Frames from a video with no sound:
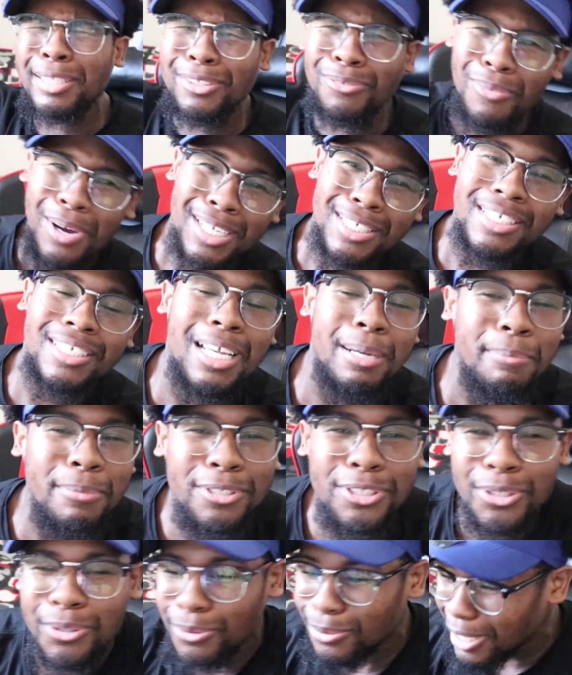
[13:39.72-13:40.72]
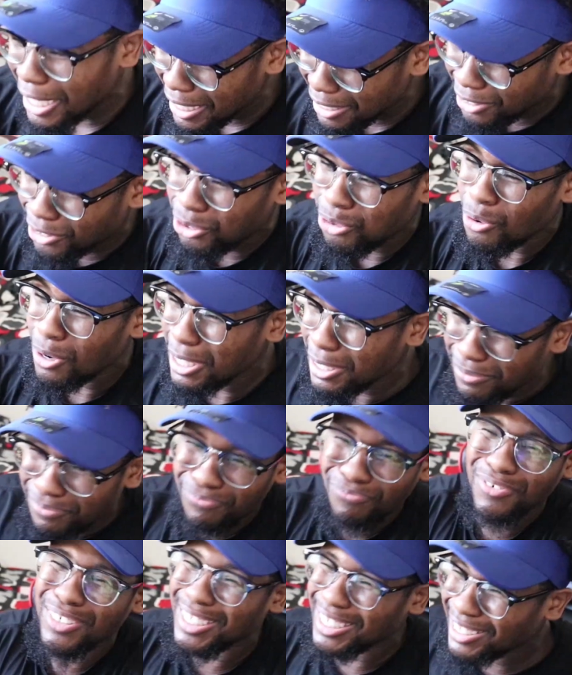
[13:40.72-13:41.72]
about to watch this episode like 20
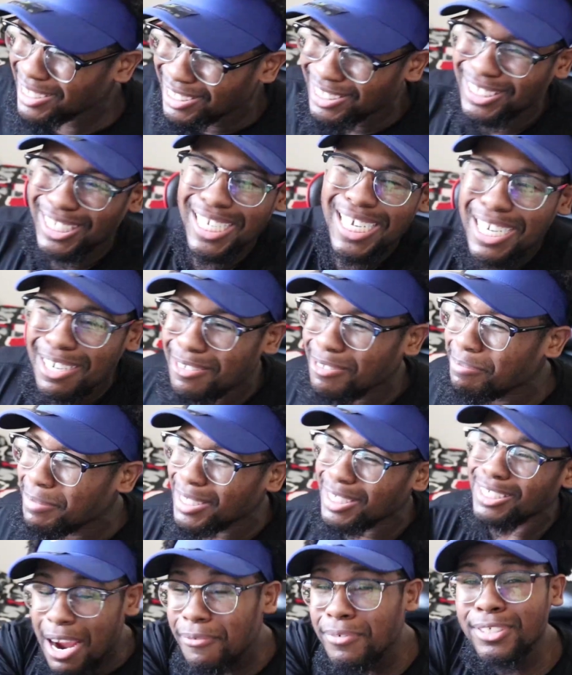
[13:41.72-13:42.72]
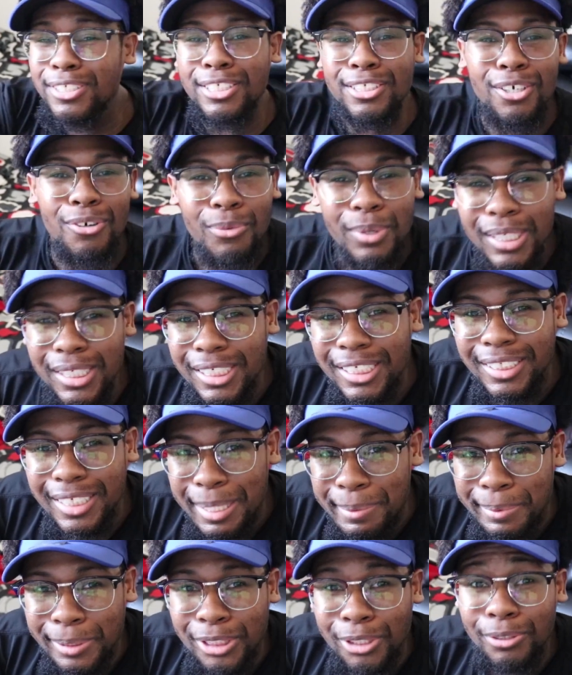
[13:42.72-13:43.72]
fucking times, man. Every single one of these
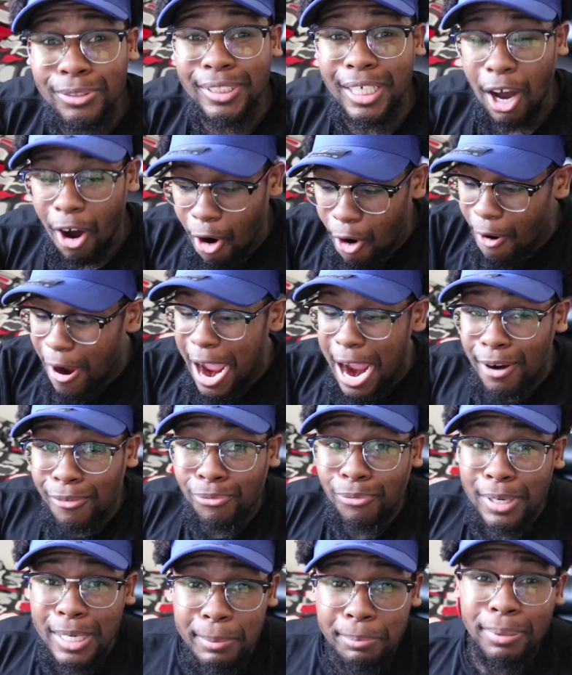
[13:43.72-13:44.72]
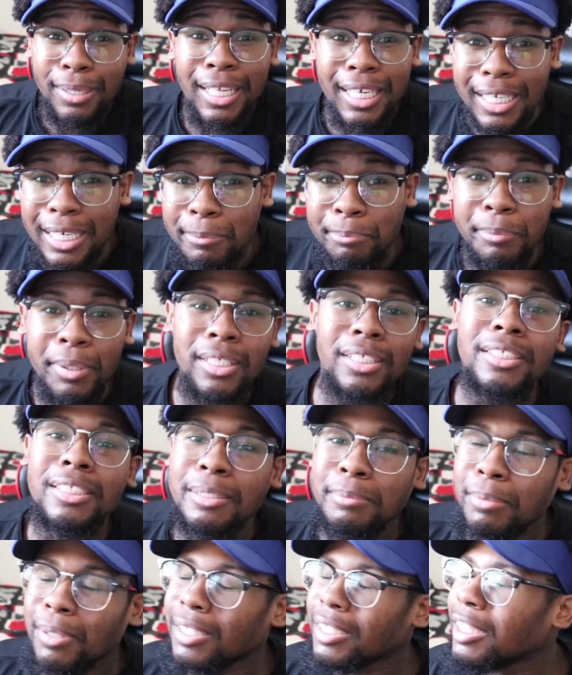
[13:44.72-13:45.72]
episodes all have replay
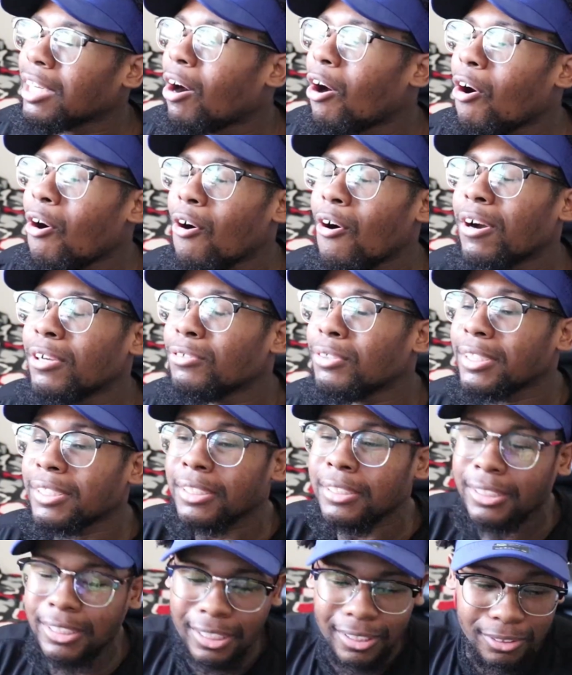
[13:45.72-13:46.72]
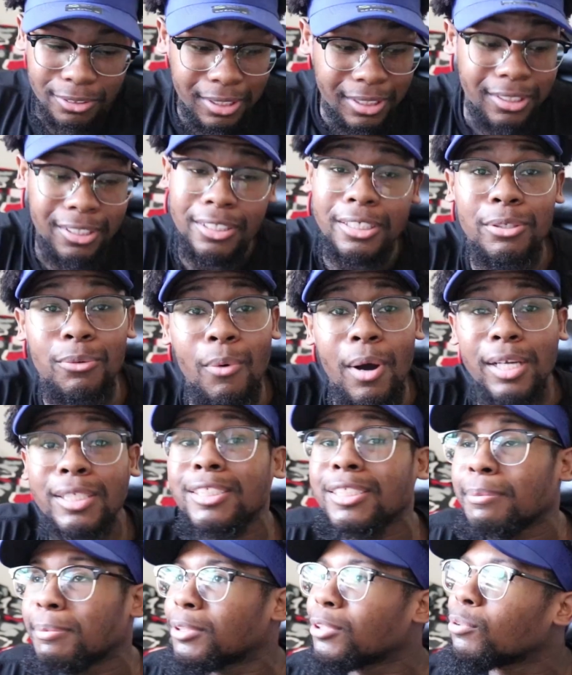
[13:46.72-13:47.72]
ability, bro. You can literally watch
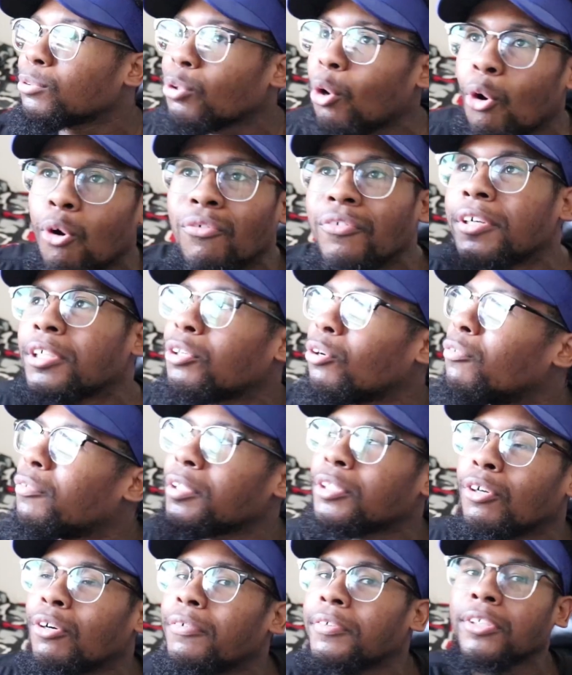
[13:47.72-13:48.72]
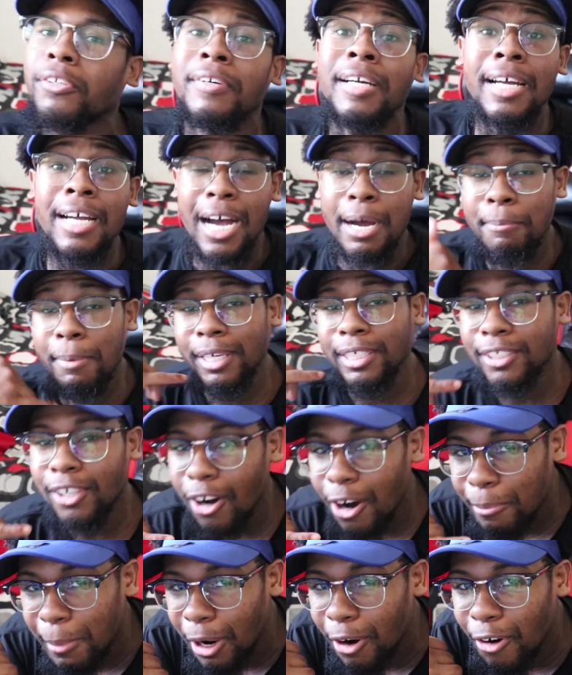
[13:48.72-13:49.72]
these episodes over and over and over and over. I'm about to
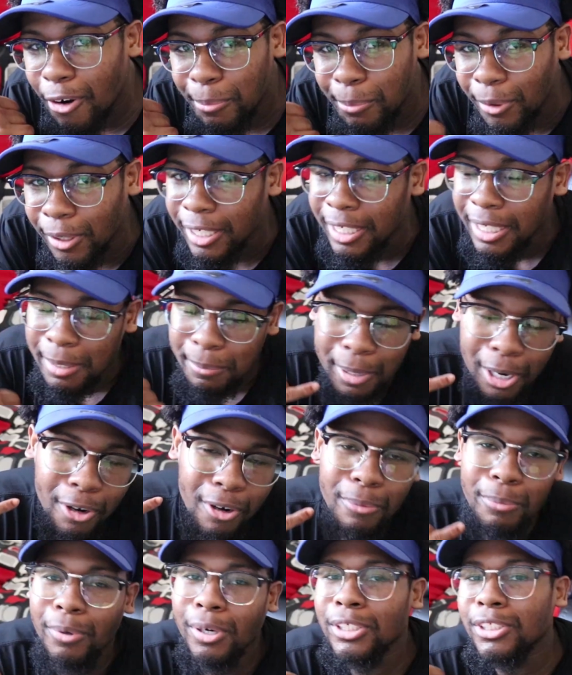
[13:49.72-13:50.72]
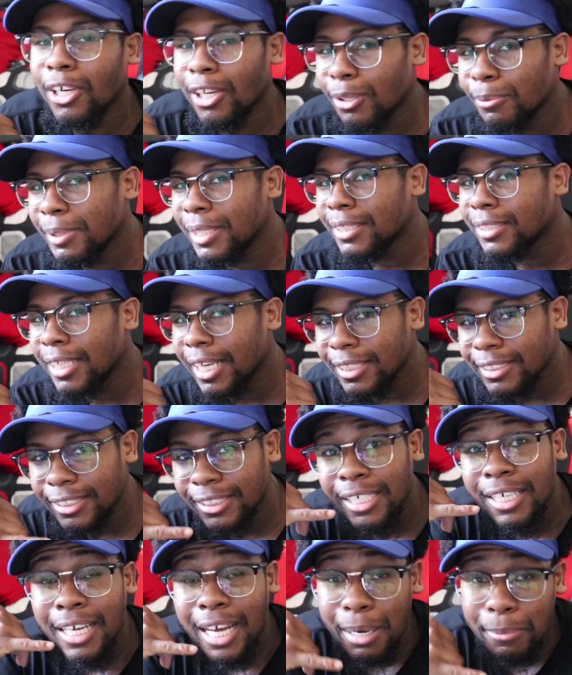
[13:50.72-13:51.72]
call my homeboy. My homeboy's all the way in
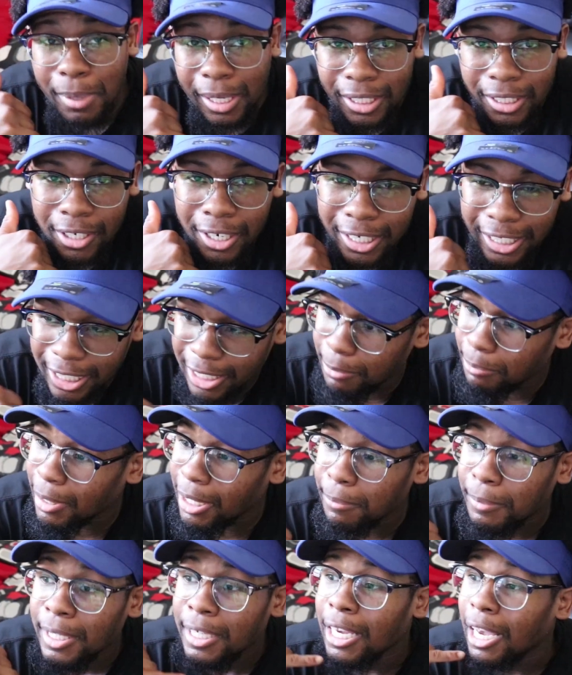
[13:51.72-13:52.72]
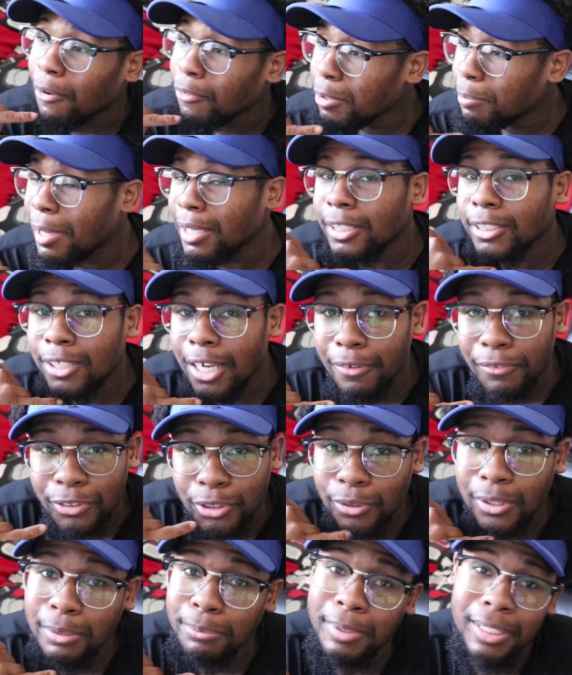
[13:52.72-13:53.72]
Texas. I'm about to hit him up, and we about to talk for
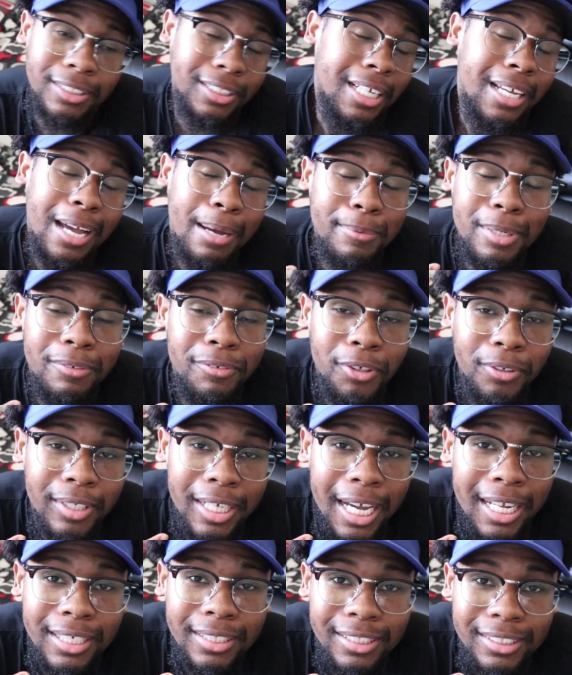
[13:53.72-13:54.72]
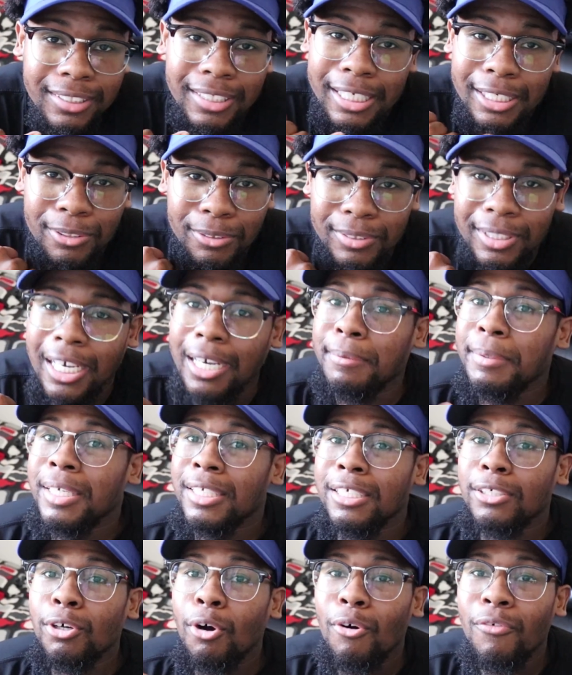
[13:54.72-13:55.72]
20 minutes. I'm not even going to edit this thing on time.
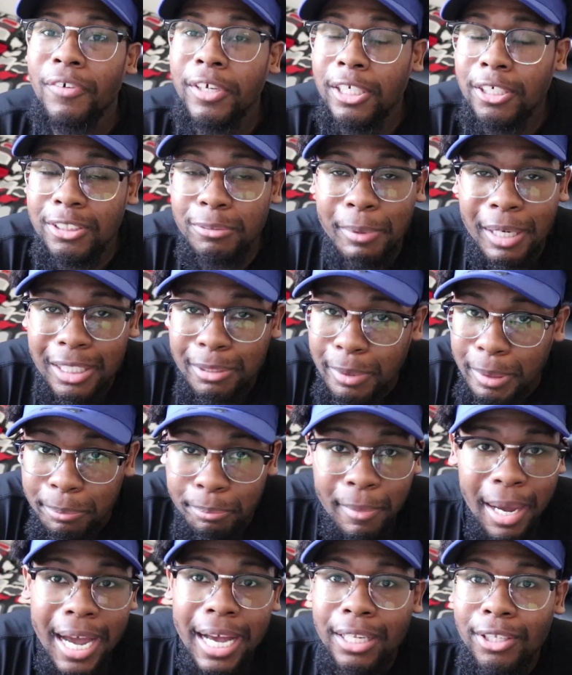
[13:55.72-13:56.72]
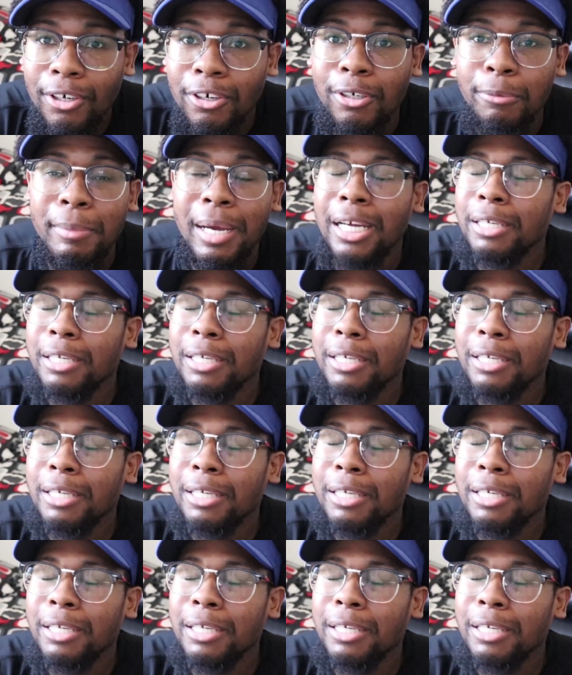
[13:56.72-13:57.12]
This whole video is about to be mad long,